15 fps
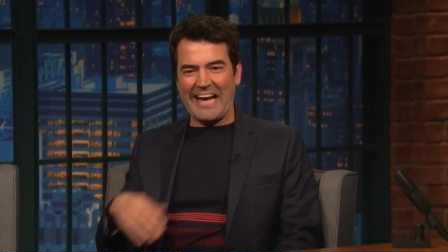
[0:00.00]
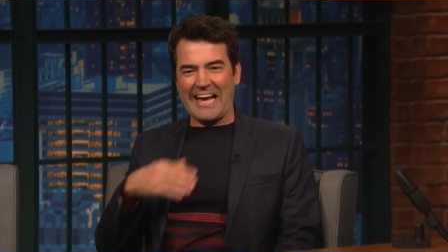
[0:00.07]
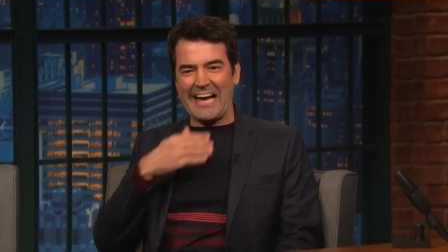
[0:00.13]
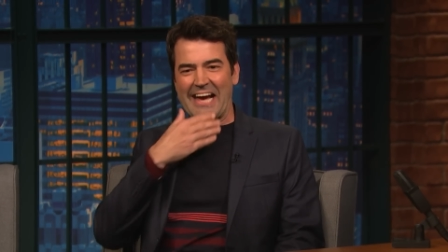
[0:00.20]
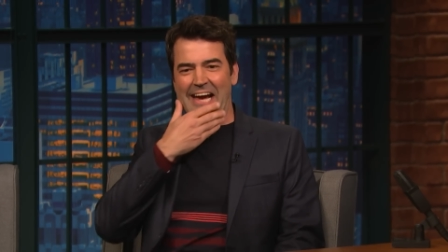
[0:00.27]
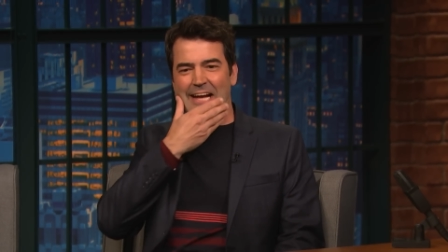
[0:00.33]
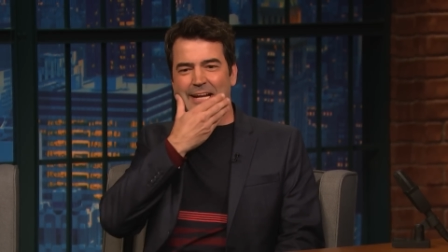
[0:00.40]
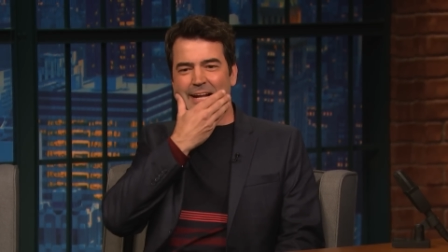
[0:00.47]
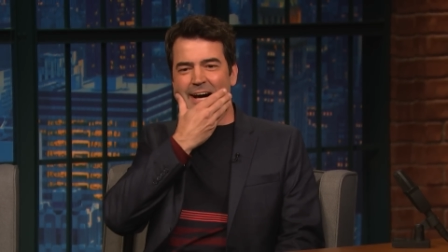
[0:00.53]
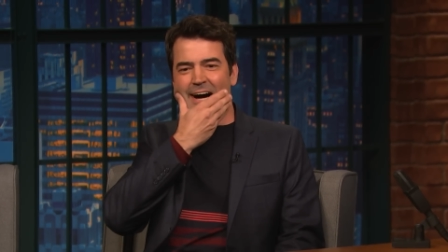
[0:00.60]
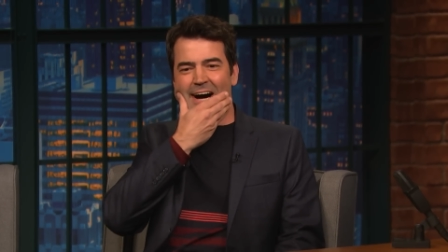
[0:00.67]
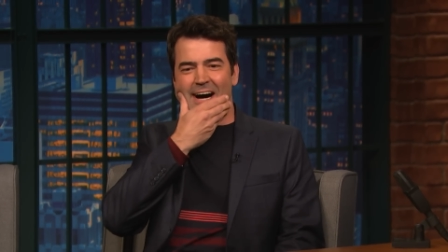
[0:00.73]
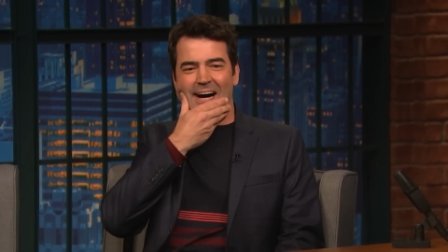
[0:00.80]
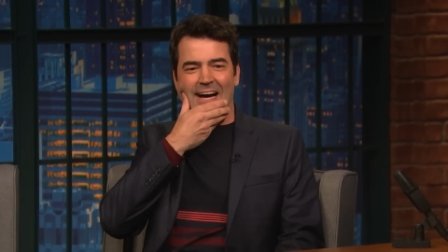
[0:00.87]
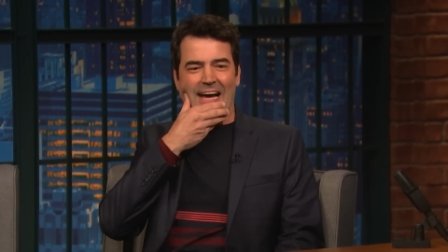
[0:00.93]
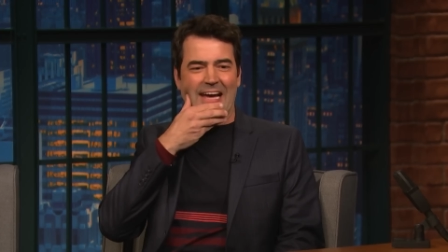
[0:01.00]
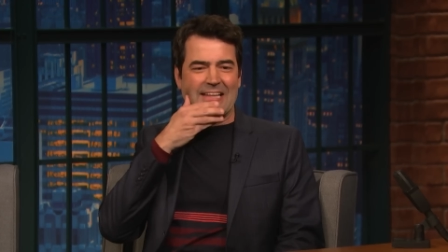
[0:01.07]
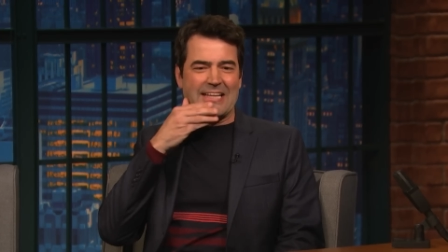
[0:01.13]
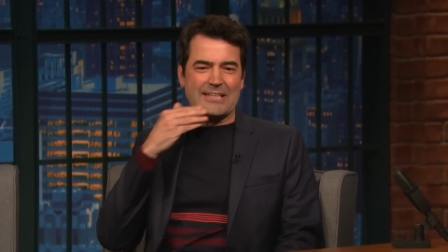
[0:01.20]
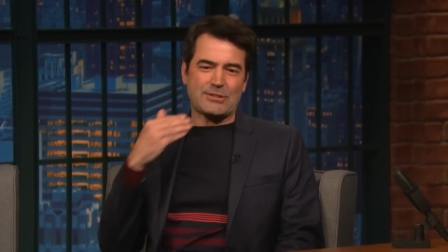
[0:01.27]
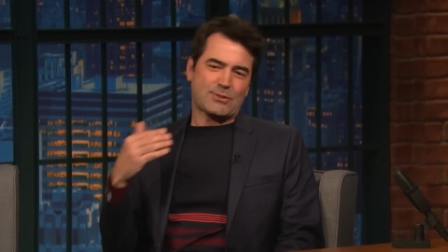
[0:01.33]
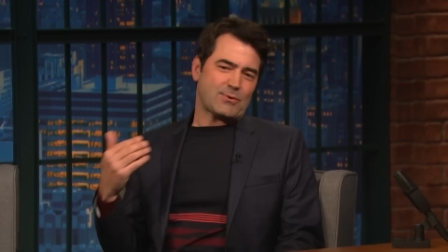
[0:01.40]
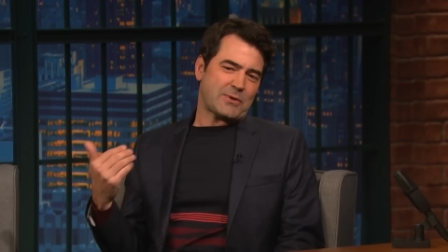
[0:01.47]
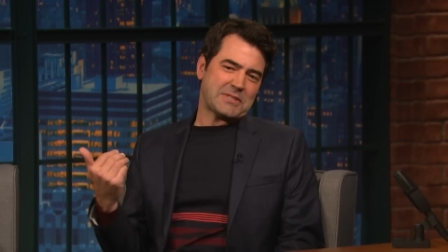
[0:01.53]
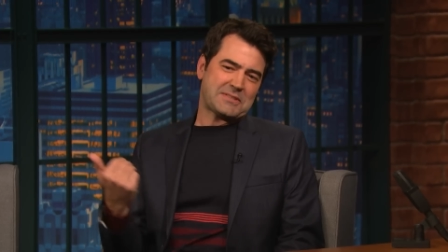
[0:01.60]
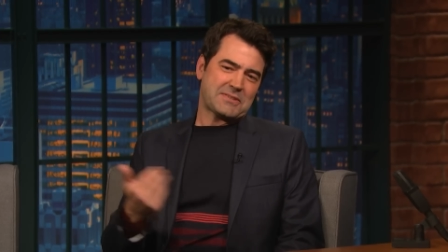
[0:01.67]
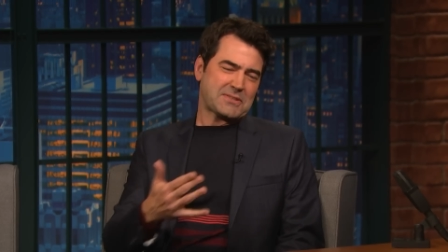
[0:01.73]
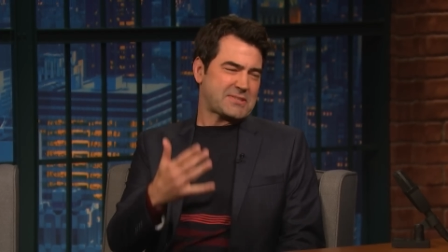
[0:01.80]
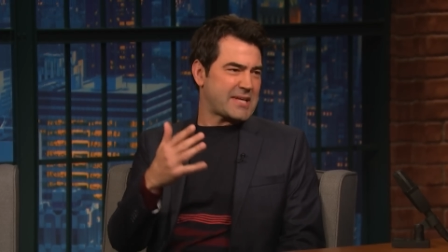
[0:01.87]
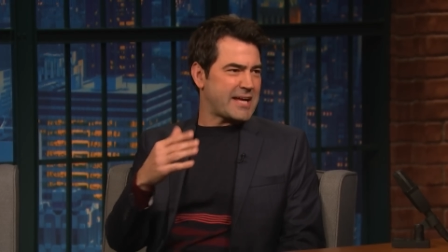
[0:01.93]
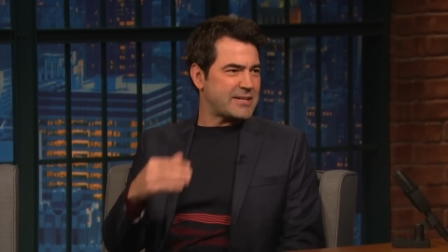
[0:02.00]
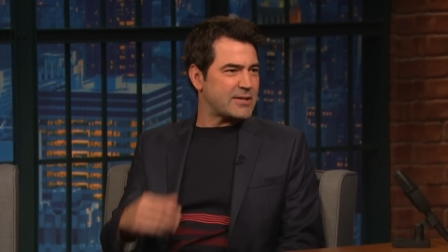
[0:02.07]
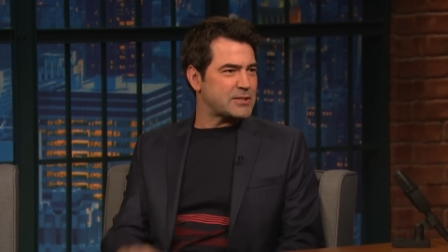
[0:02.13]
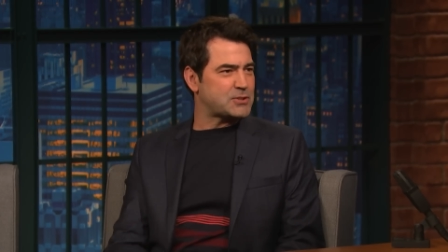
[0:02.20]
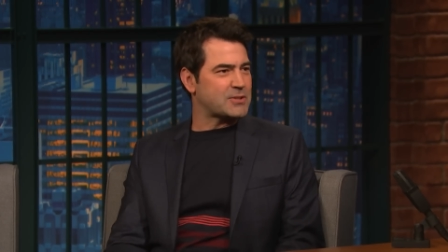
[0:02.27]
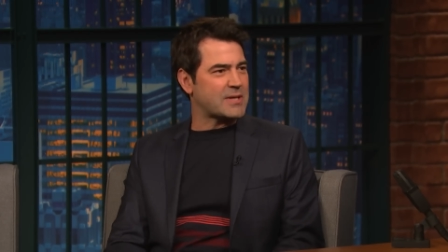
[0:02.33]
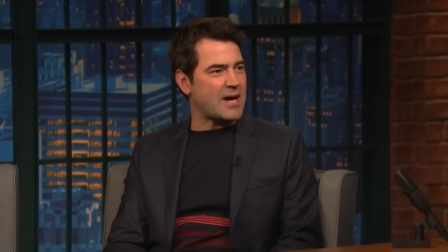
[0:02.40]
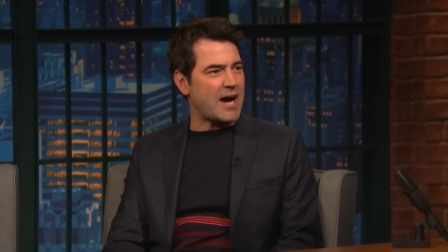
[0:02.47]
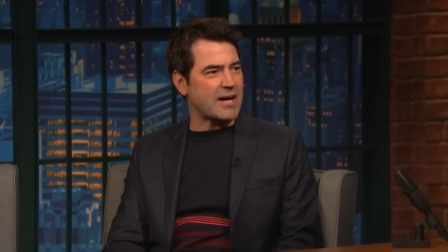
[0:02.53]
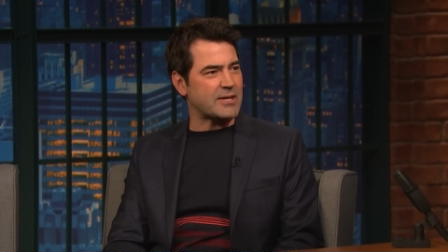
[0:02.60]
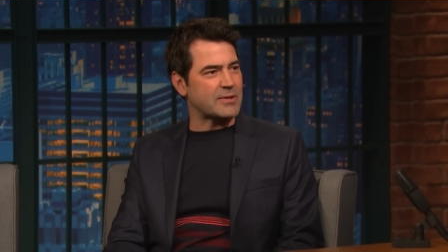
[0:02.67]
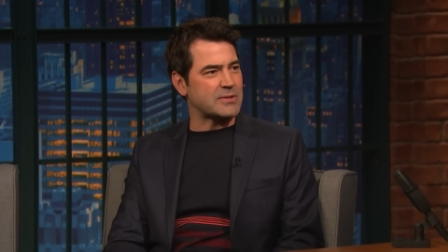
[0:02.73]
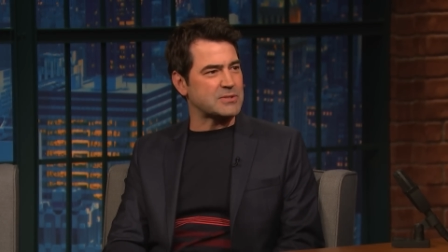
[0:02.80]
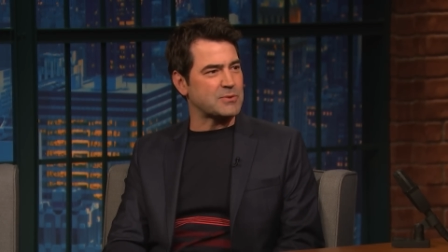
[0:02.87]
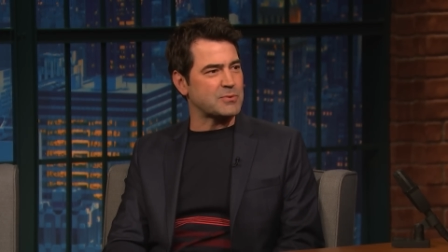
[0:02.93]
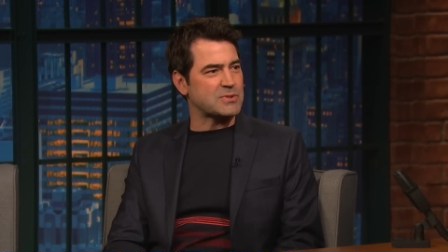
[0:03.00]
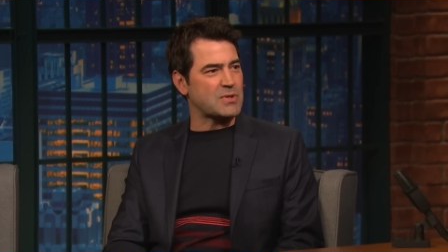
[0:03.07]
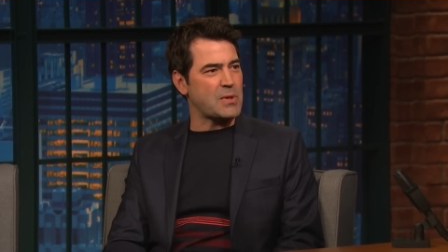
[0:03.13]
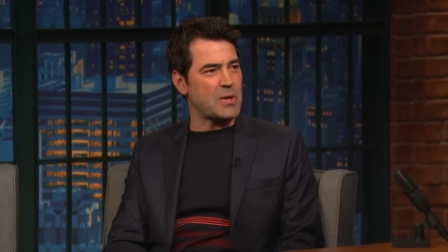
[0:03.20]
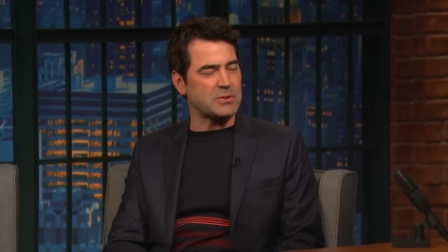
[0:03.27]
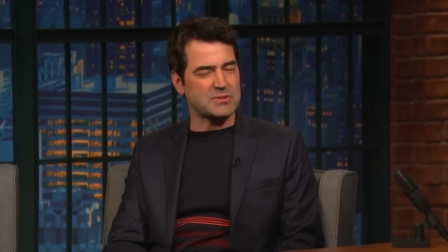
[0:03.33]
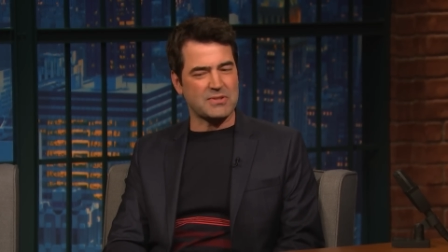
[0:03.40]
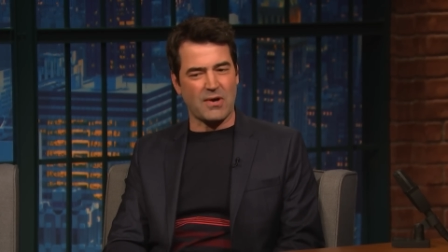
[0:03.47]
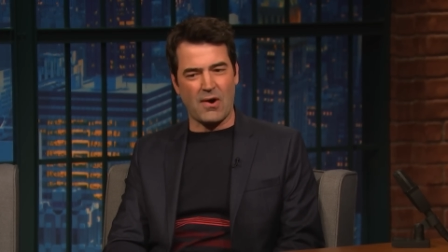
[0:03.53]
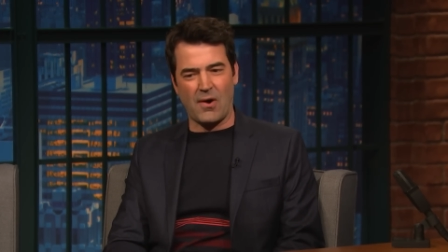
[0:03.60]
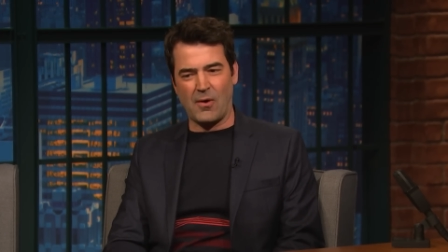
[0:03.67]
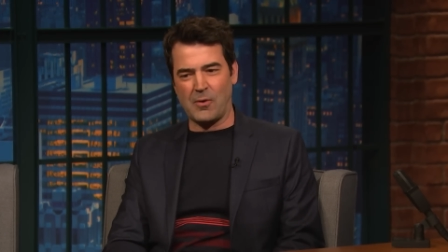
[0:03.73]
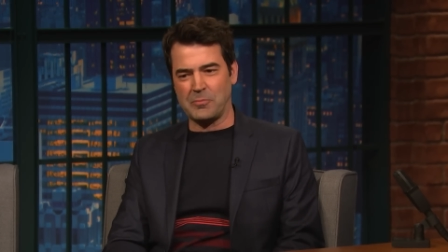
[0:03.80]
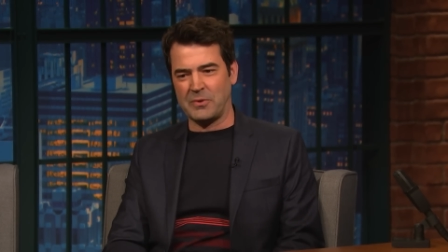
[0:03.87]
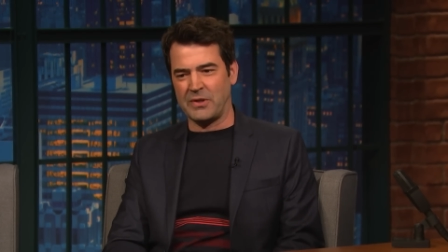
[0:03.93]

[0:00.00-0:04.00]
and, uh, and then sort of decided on Chicago because it was close to home,